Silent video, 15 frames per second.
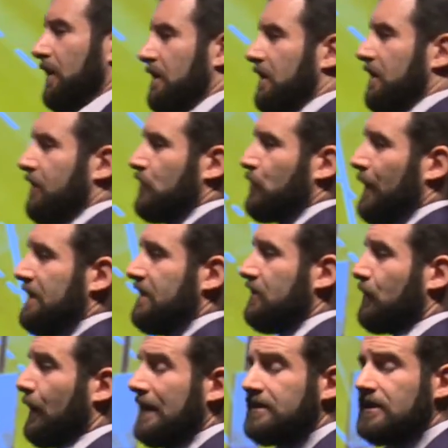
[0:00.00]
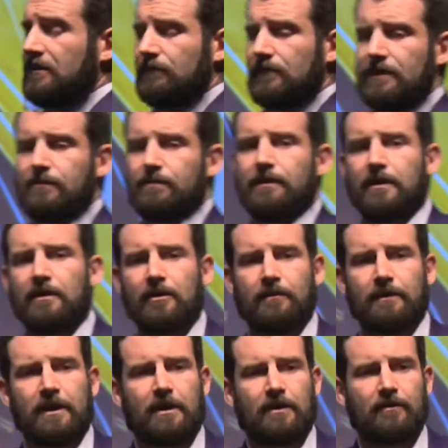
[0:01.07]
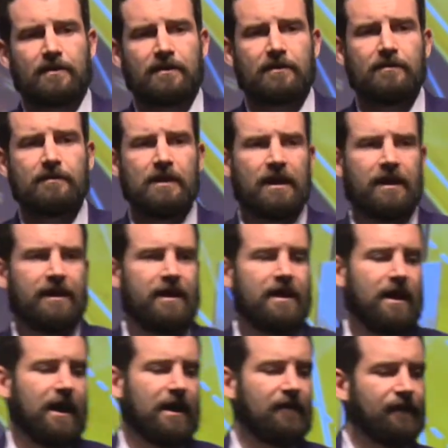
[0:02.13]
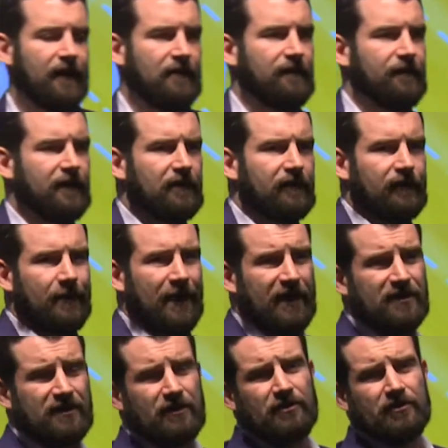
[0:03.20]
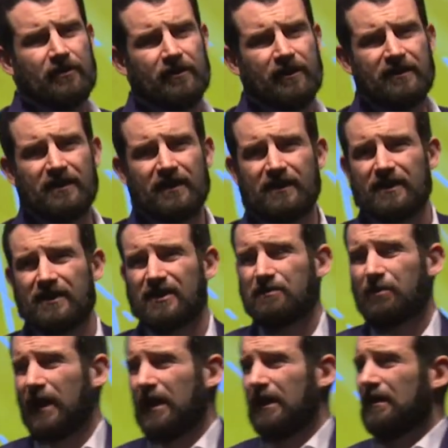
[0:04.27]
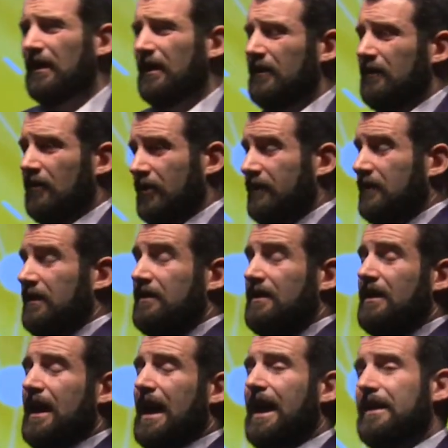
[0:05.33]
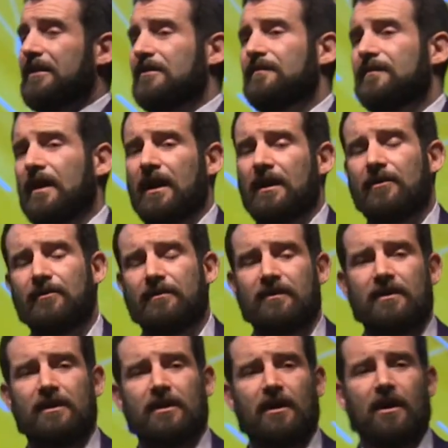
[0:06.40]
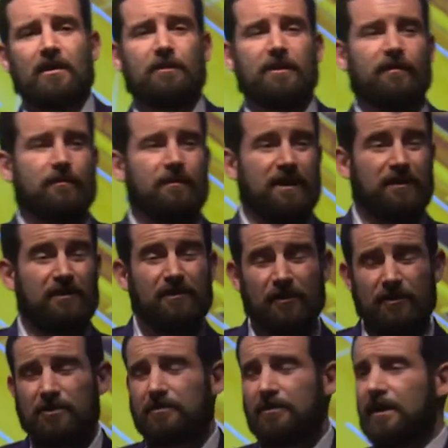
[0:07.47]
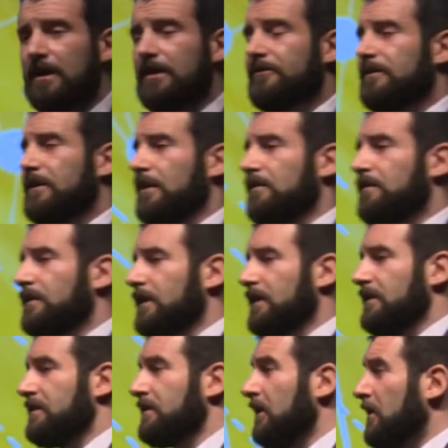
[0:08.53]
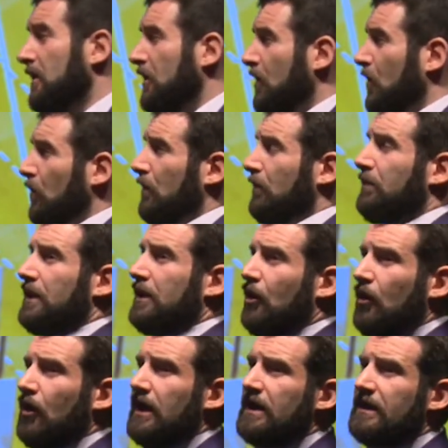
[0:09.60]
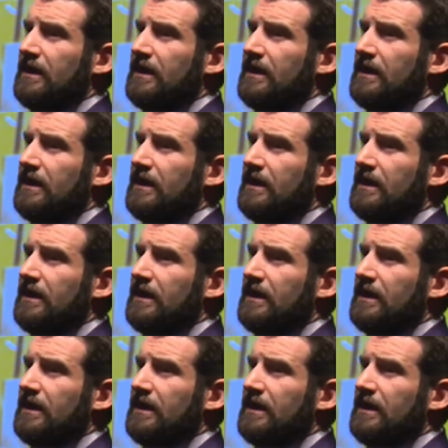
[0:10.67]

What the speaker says: the year 2020, which we're coming close to. And I found a figure from Accenture that says the spend on, or the added value to the economy from the industrial Internet of Things will be in